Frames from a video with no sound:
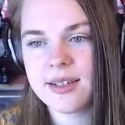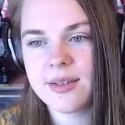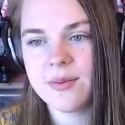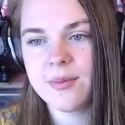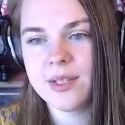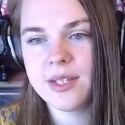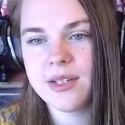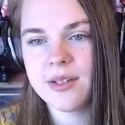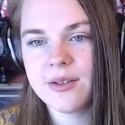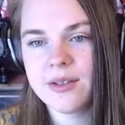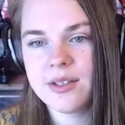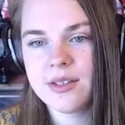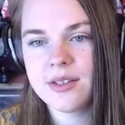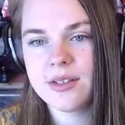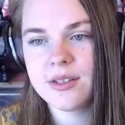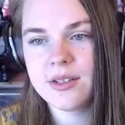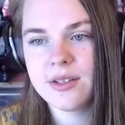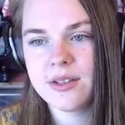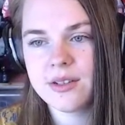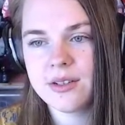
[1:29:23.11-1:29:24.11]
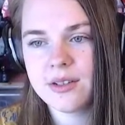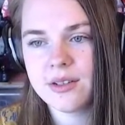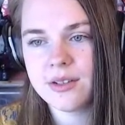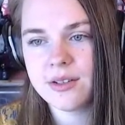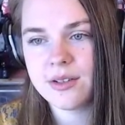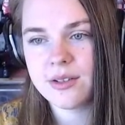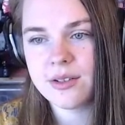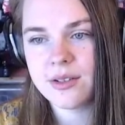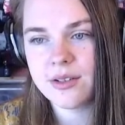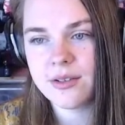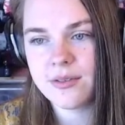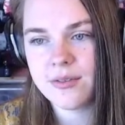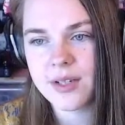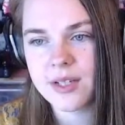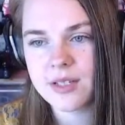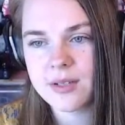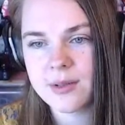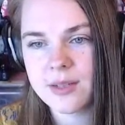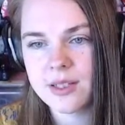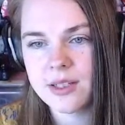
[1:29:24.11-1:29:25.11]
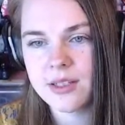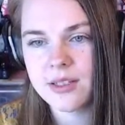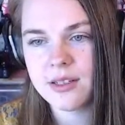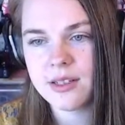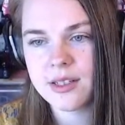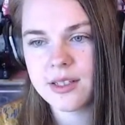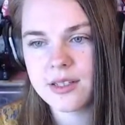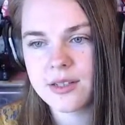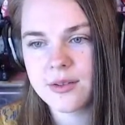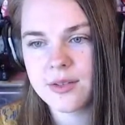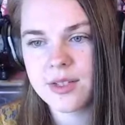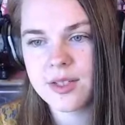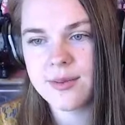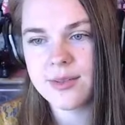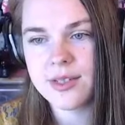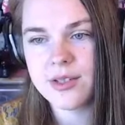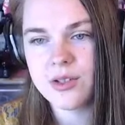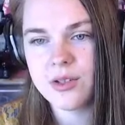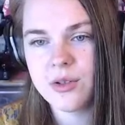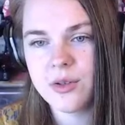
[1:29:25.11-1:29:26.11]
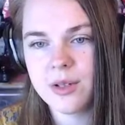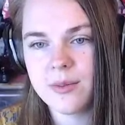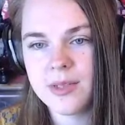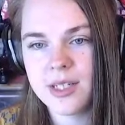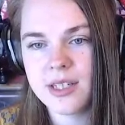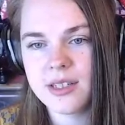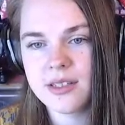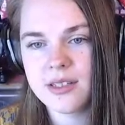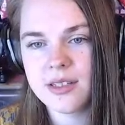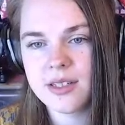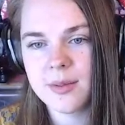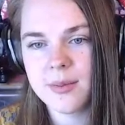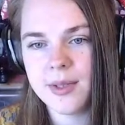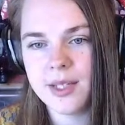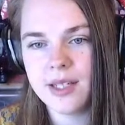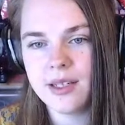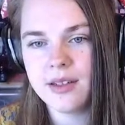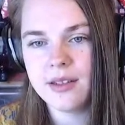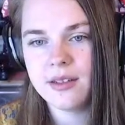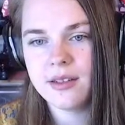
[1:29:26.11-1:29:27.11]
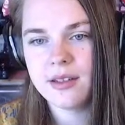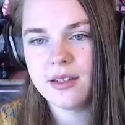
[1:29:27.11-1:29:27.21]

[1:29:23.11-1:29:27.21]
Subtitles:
and we're going to go, the first one is going to be 2 object up here,